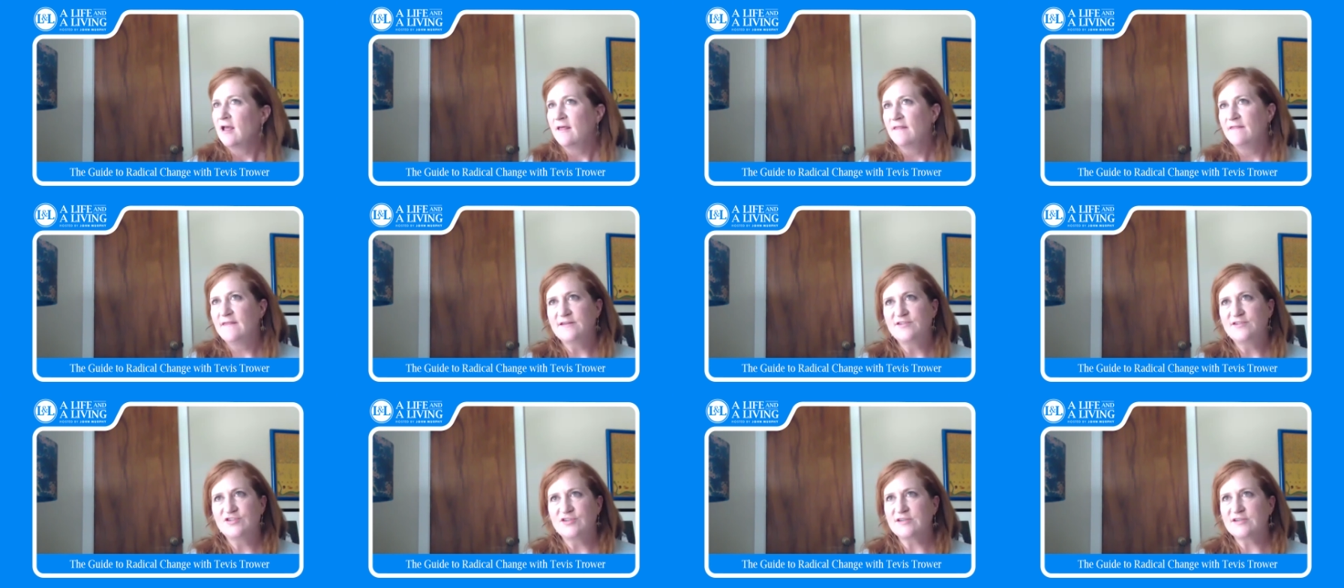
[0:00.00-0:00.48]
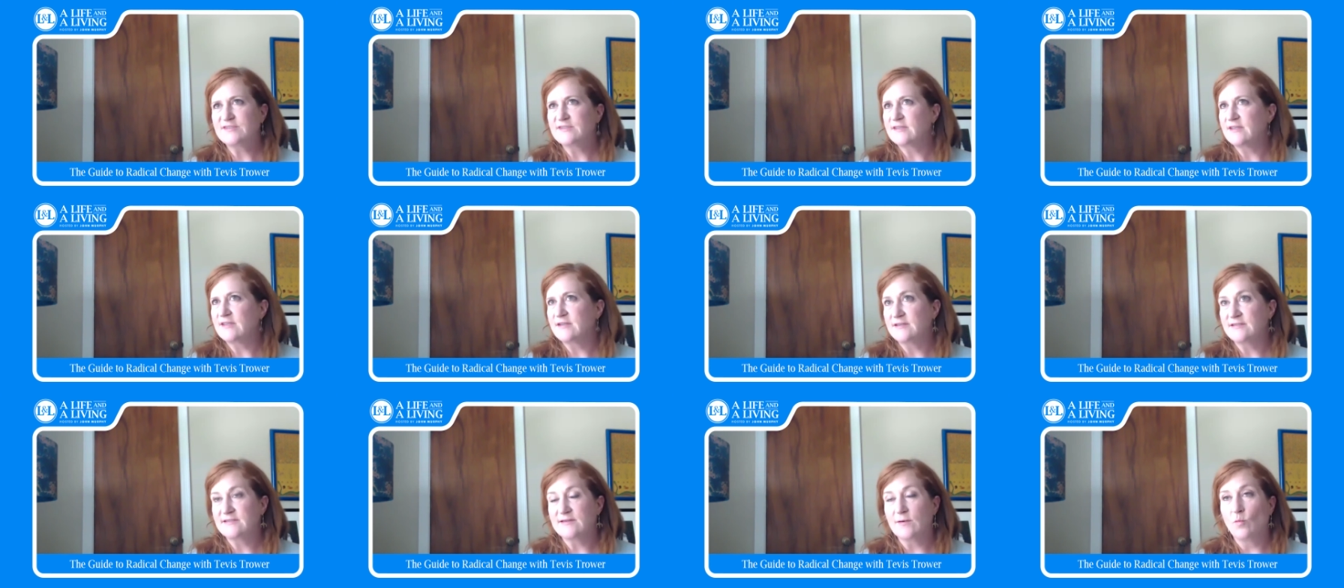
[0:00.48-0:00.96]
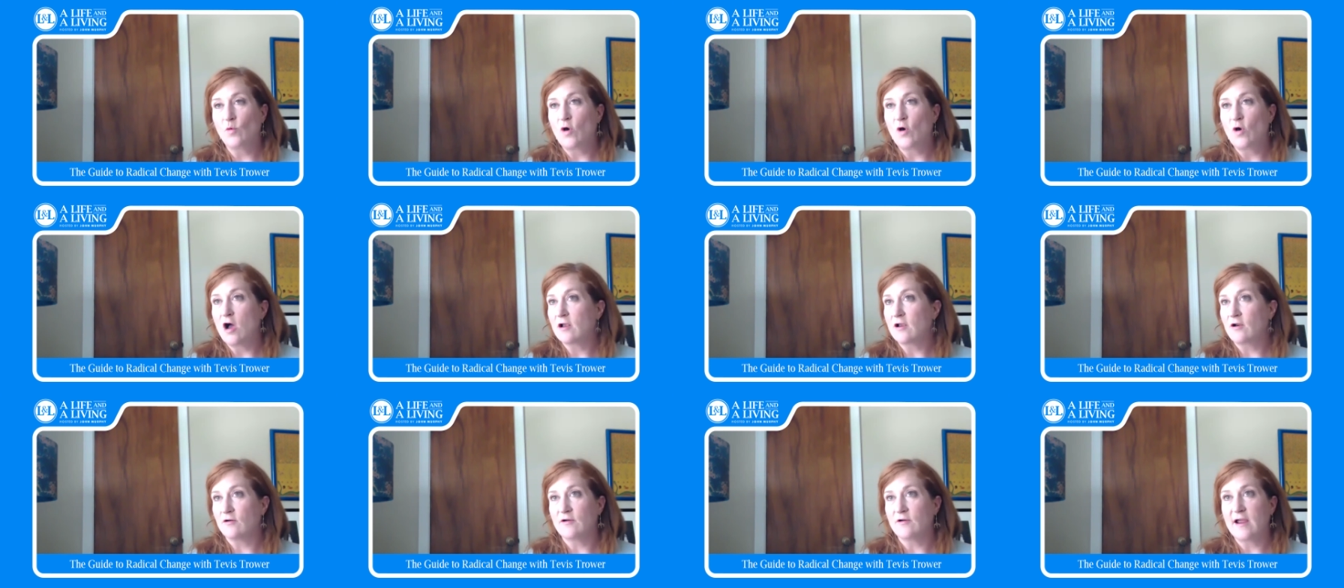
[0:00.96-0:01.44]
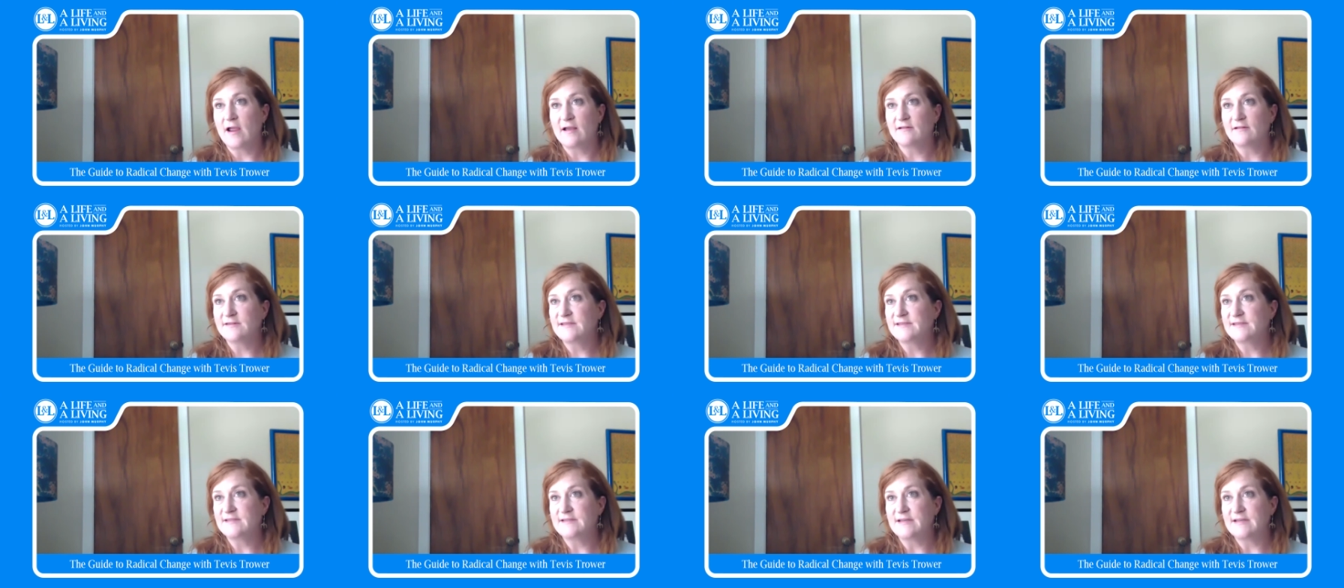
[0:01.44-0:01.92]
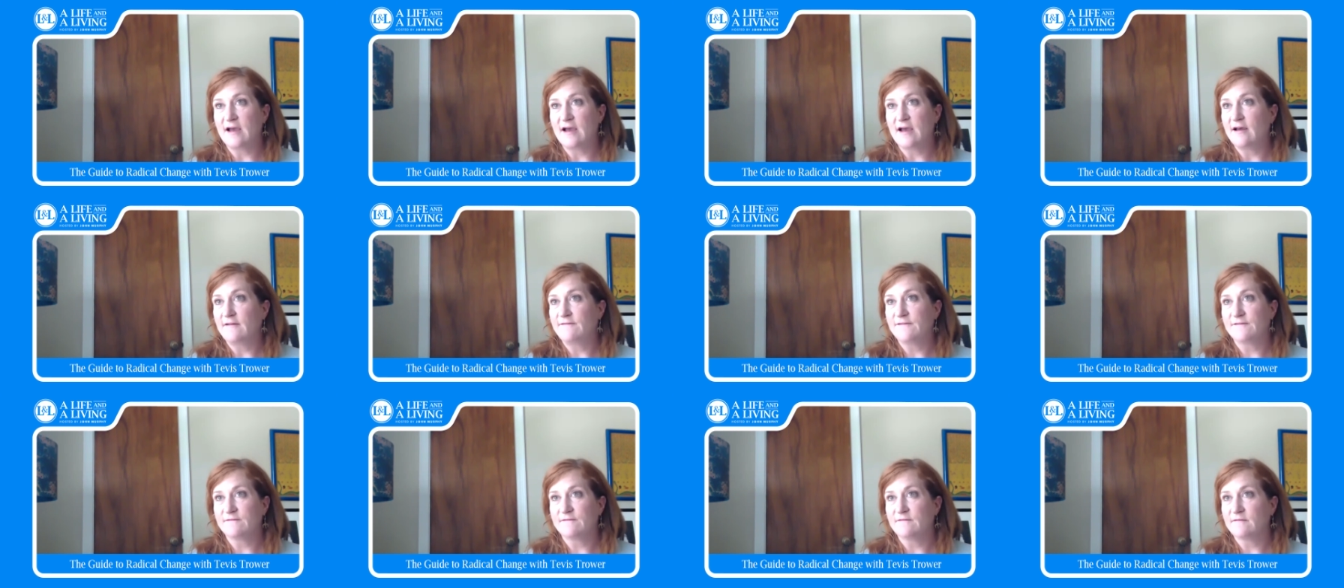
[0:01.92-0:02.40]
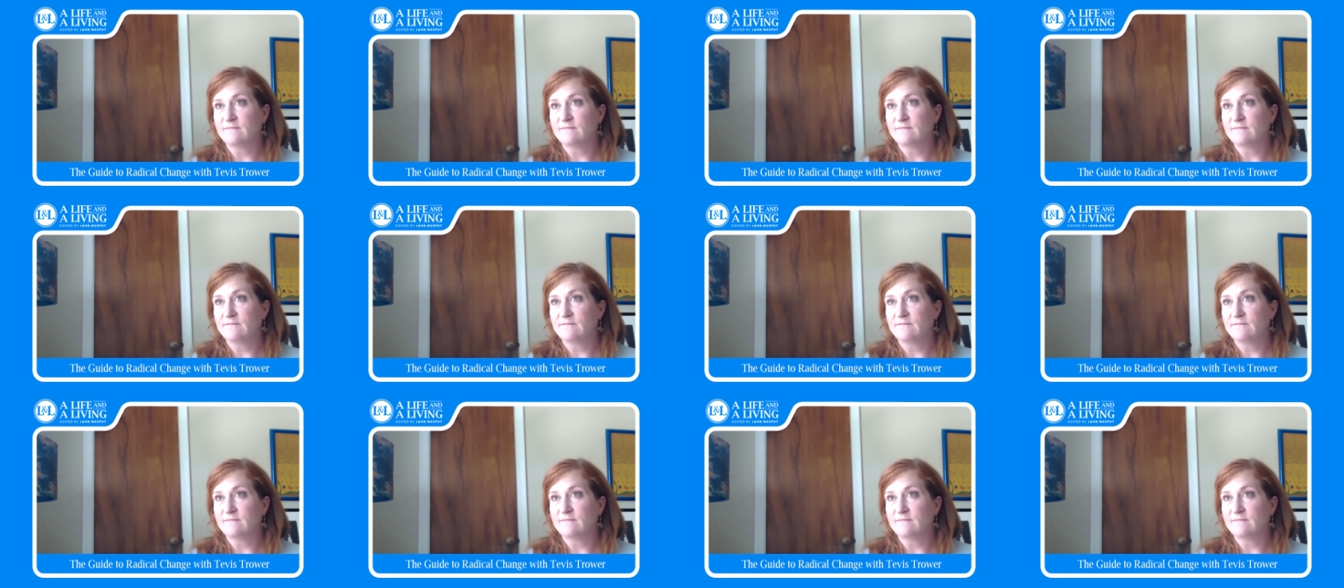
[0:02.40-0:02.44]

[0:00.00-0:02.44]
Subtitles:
That's just some walk around stuff,